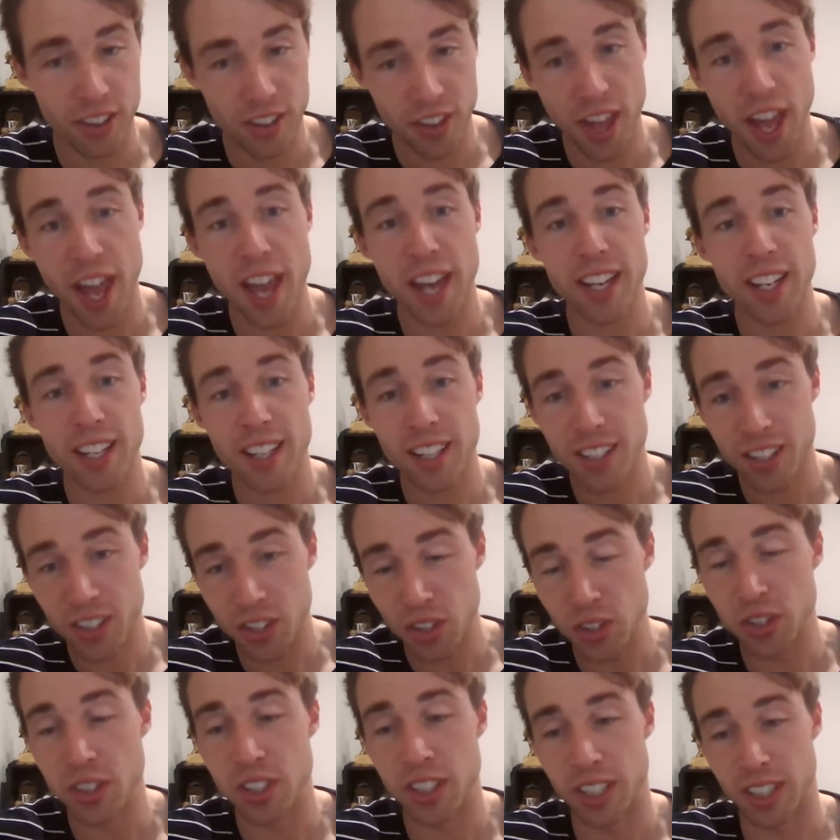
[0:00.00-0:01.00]
Thank
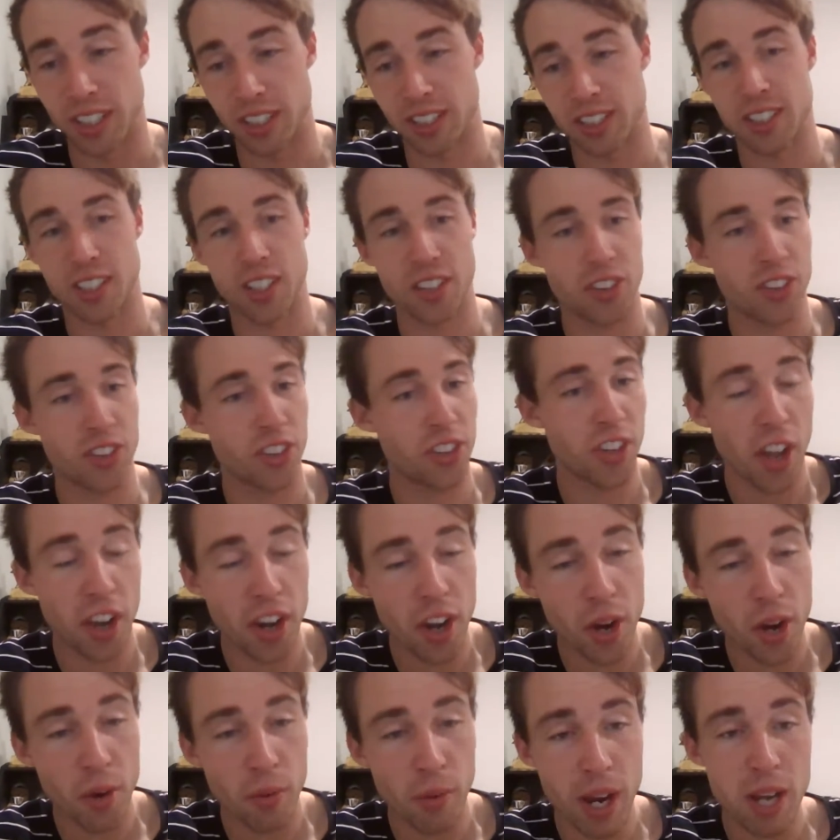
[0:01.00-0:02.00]
goodness. I
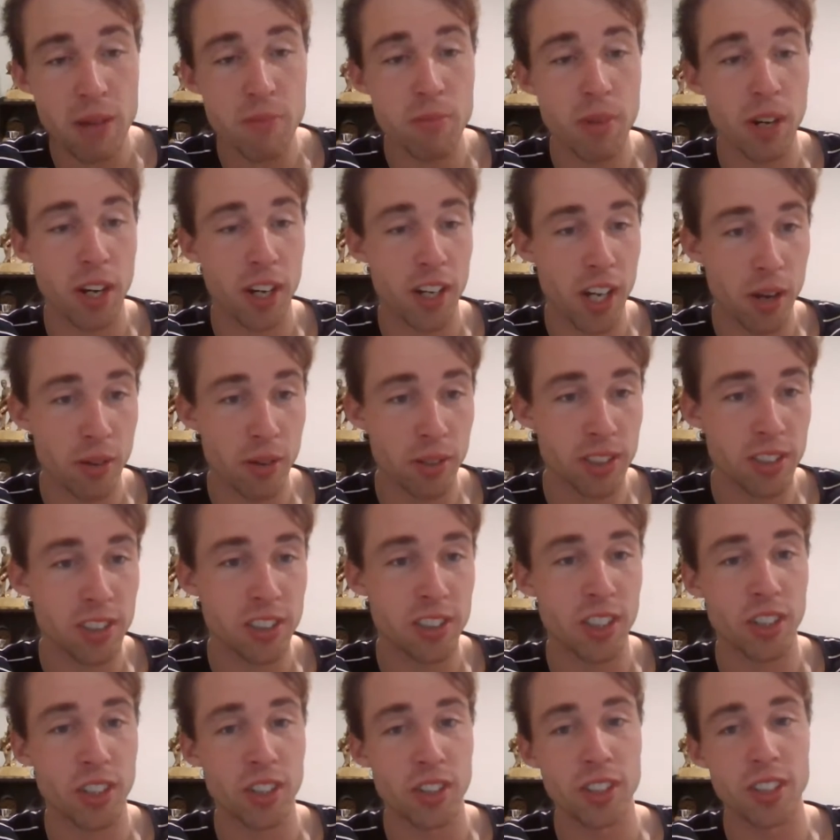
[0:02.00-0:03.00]
don't know when, but I know it's
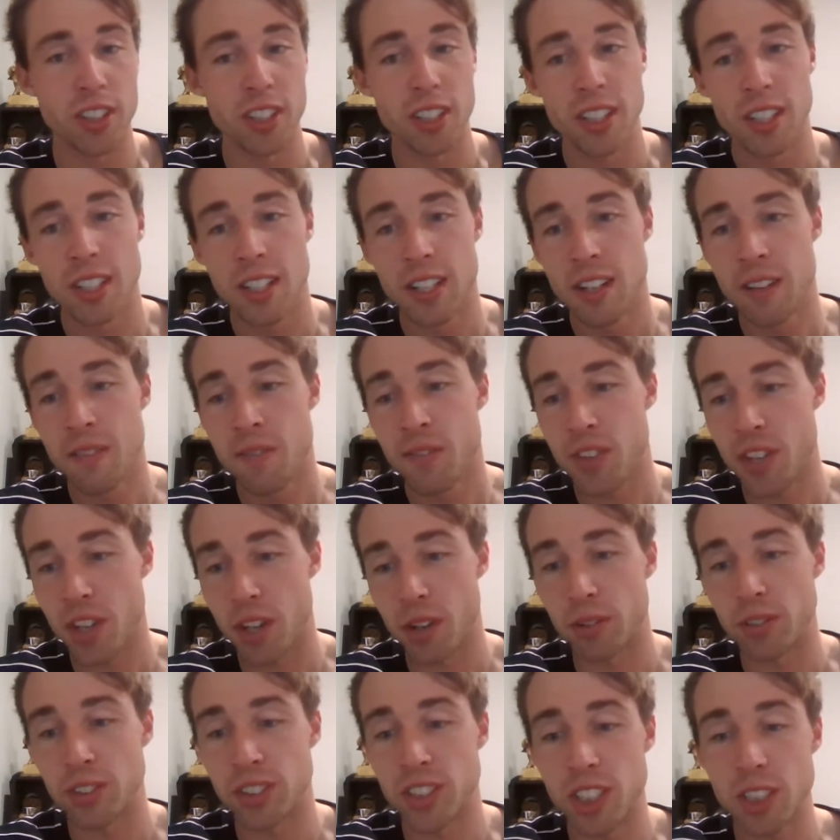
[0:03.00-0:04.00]
soon. So
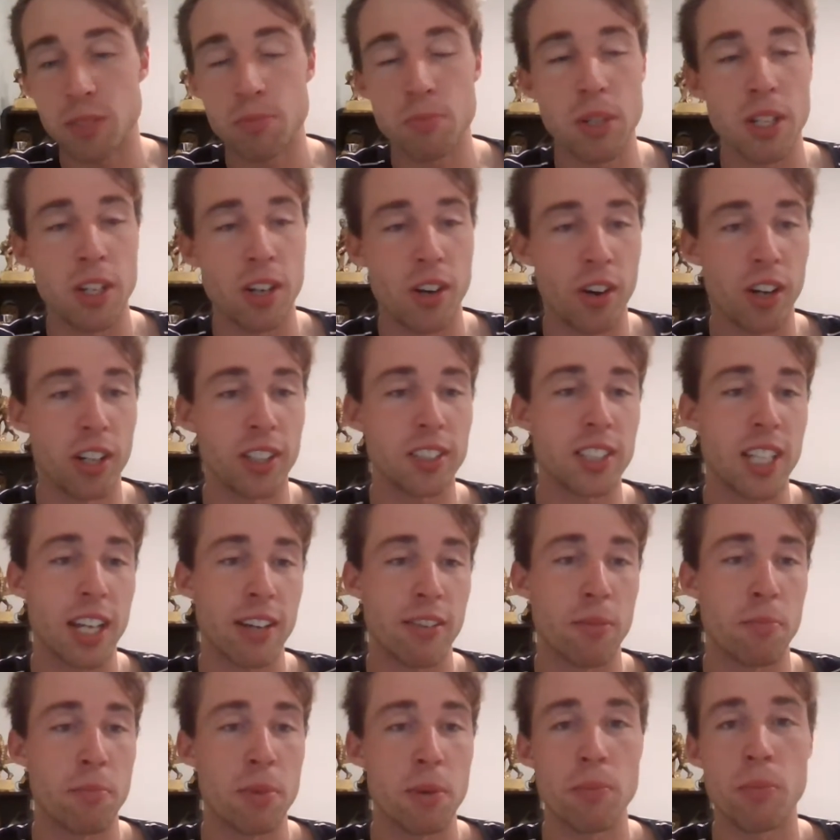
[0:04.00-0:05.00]
it'll just be nice to
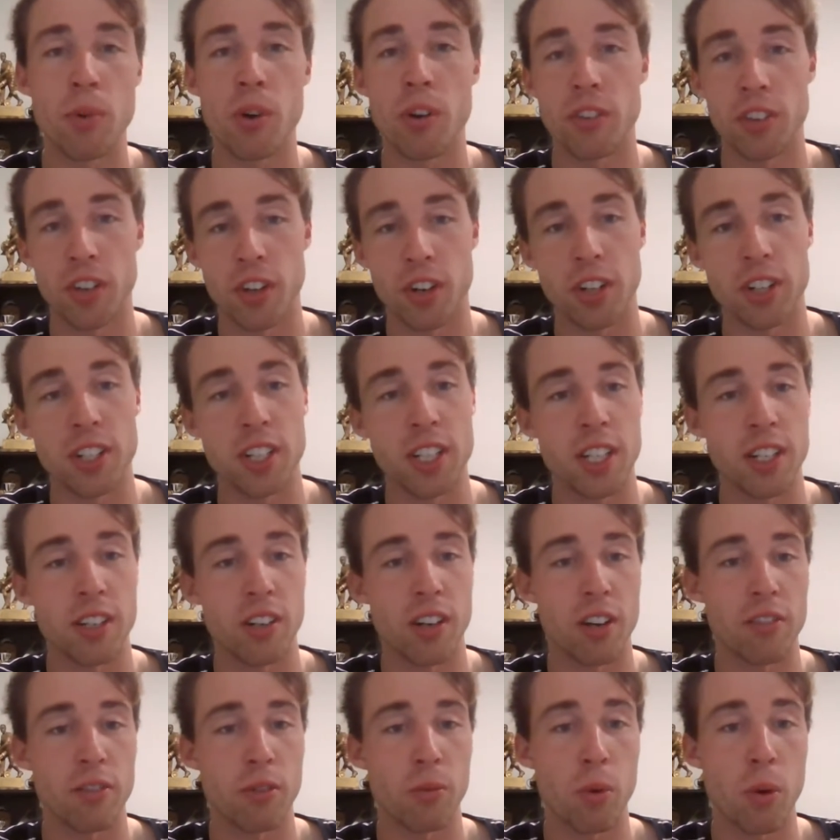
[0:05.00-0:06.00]
have a bit more of an
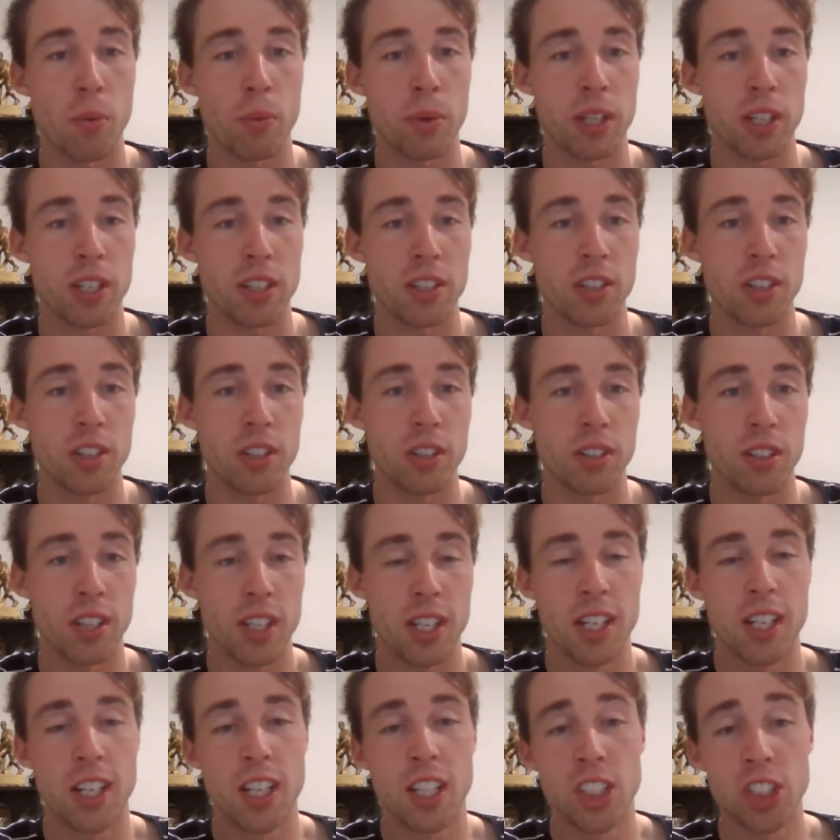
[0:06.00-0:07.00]
idea over what we can do.
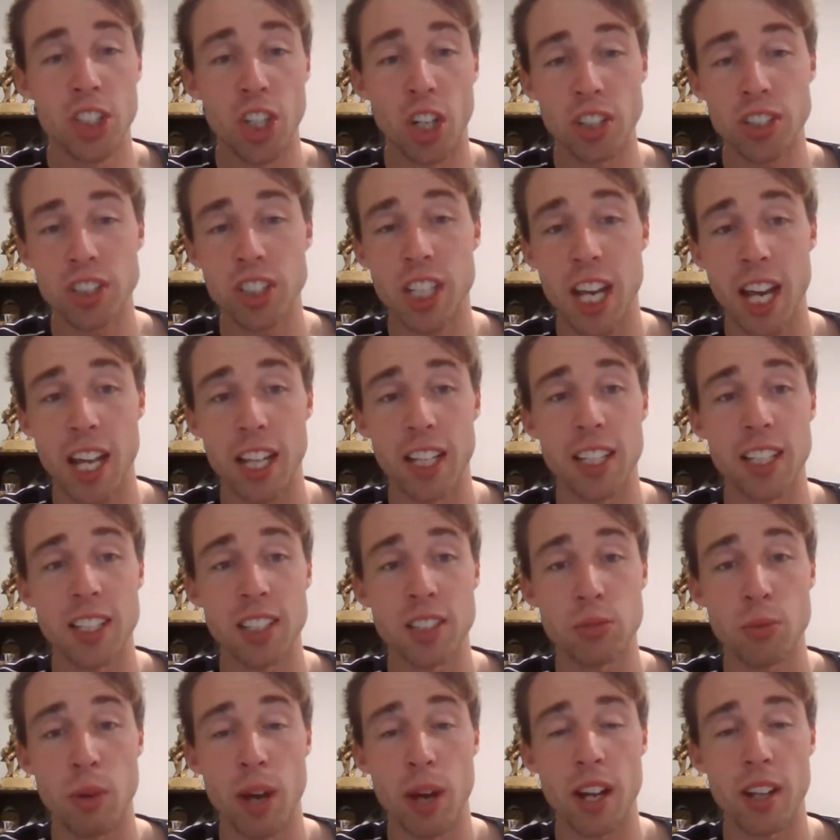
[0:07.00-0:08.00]
Josh Kelly
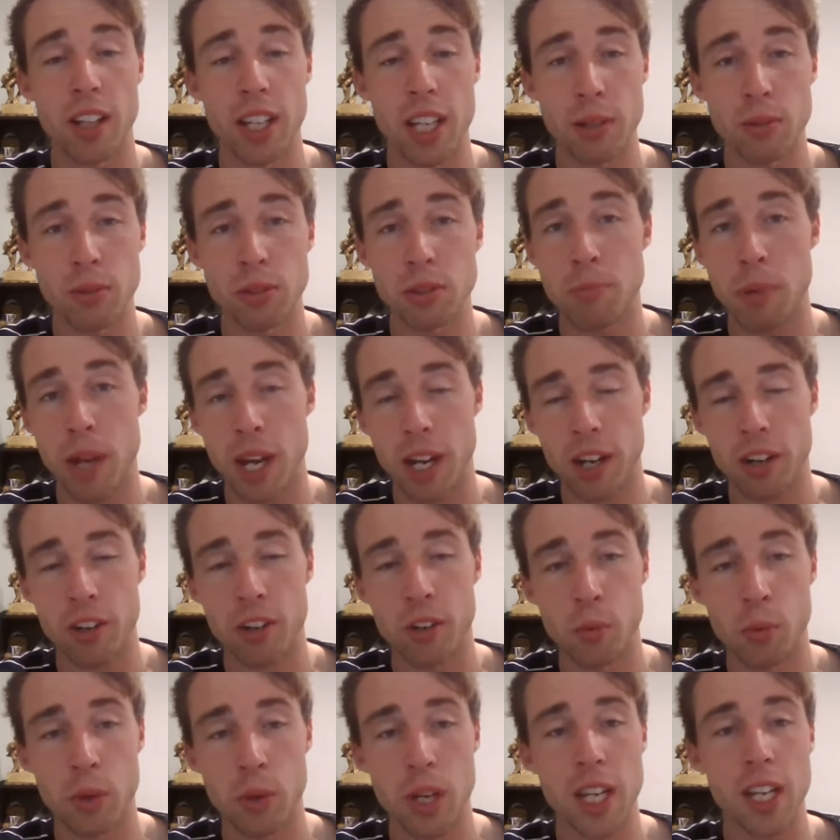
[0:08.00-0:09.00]
as well. He was back on
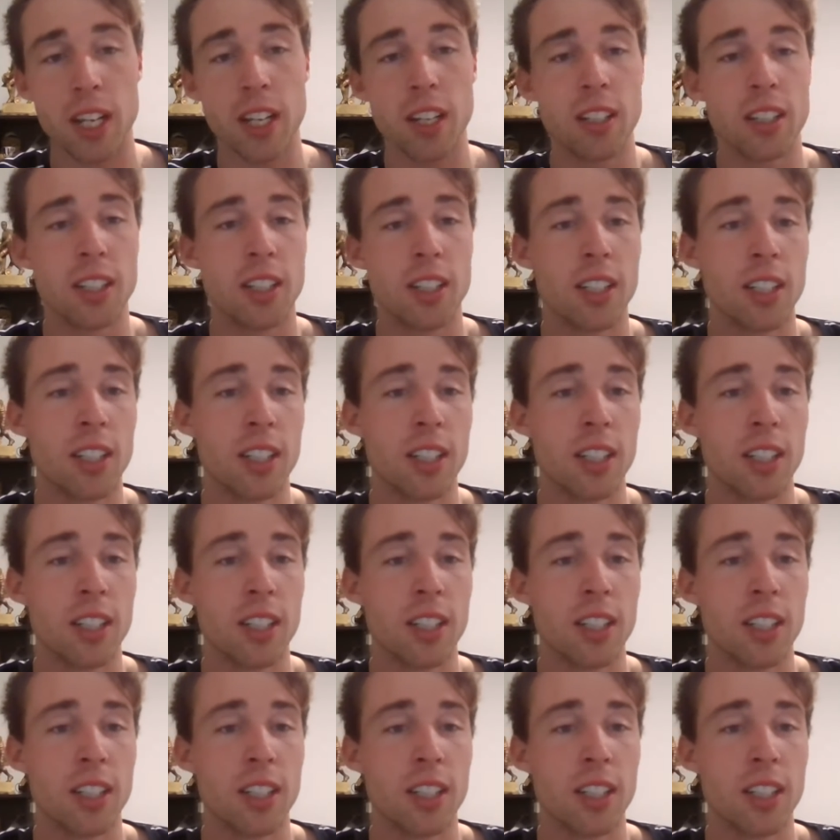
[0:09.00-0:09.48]
a wing.